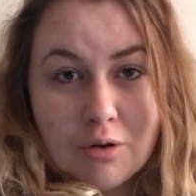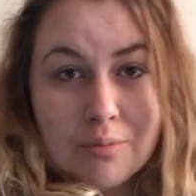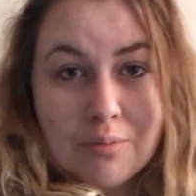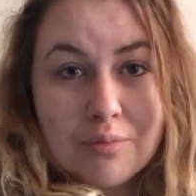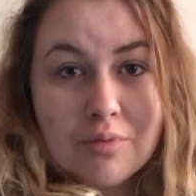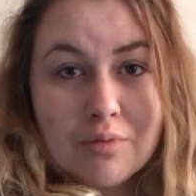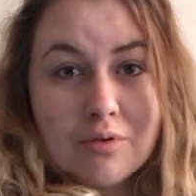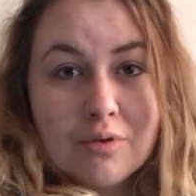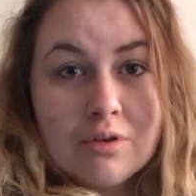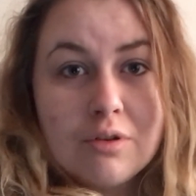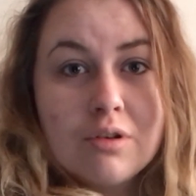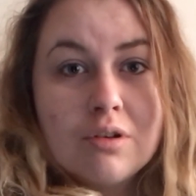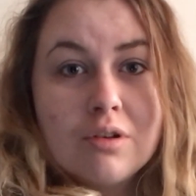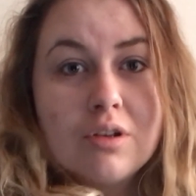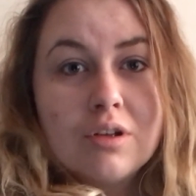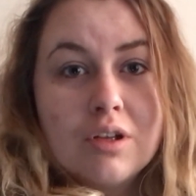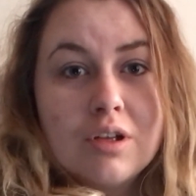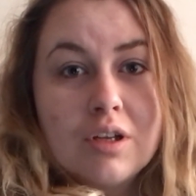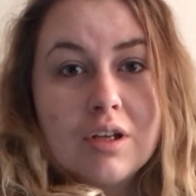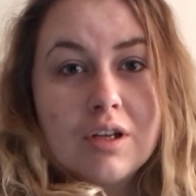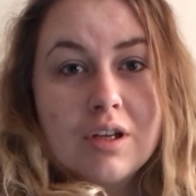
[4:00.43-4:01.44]
up
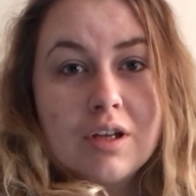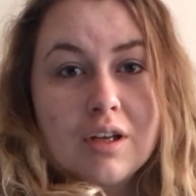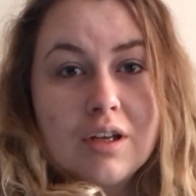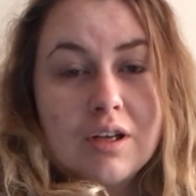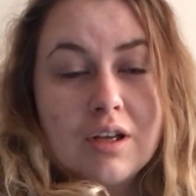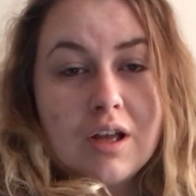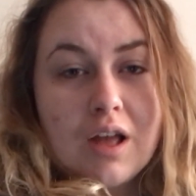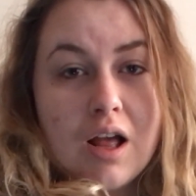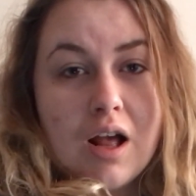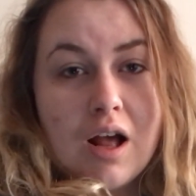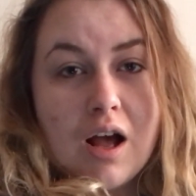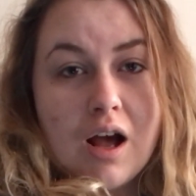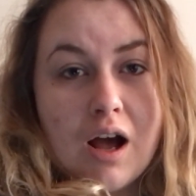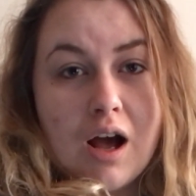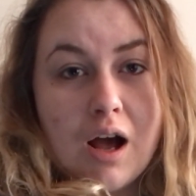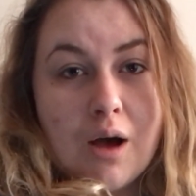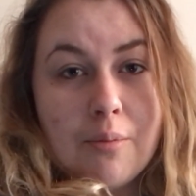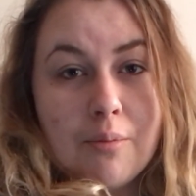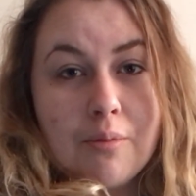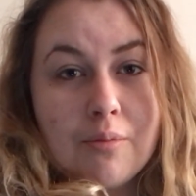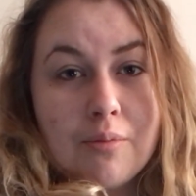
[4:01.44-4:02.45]

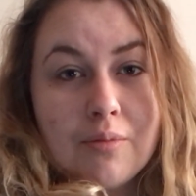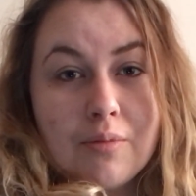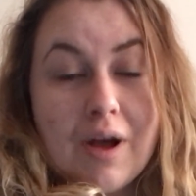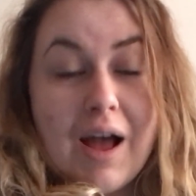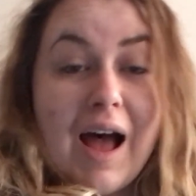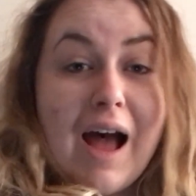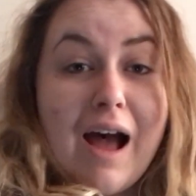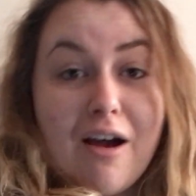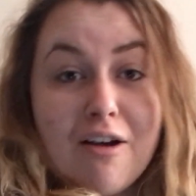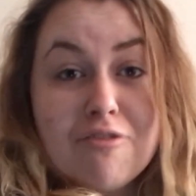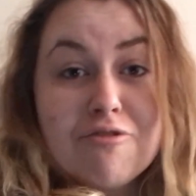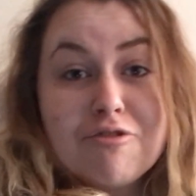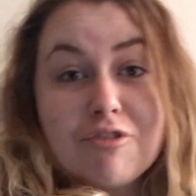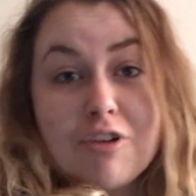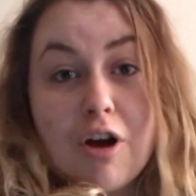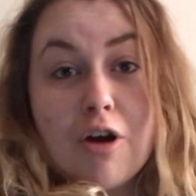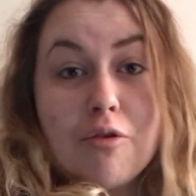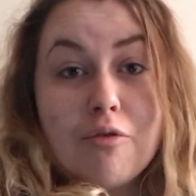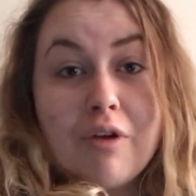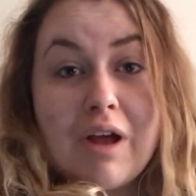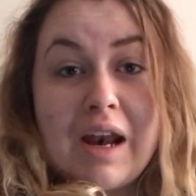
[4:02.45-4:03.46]
um, half
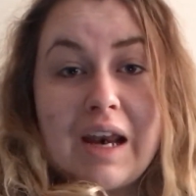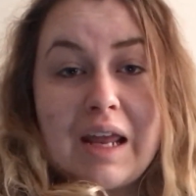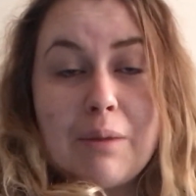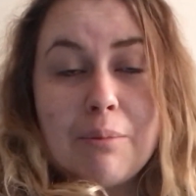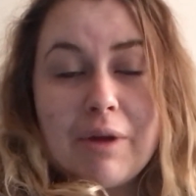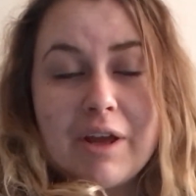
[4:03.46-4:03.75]
got ready